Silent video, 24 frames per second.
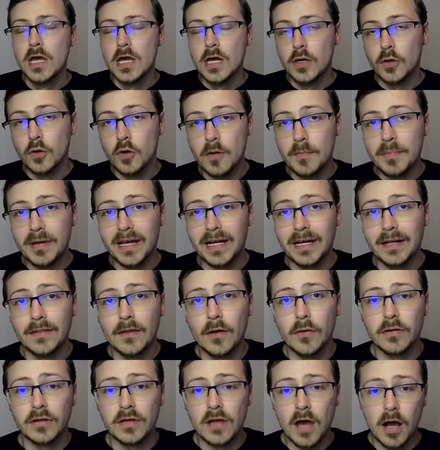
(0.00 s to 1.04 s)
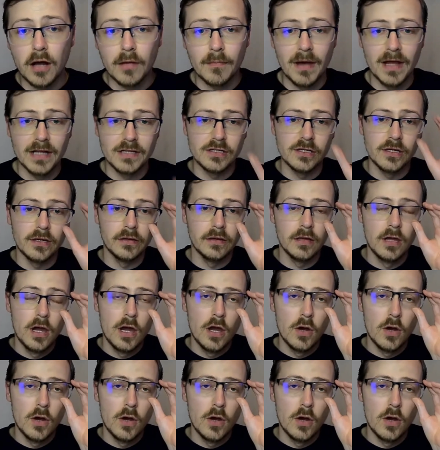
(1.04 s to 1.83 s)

who appeared in those dark matches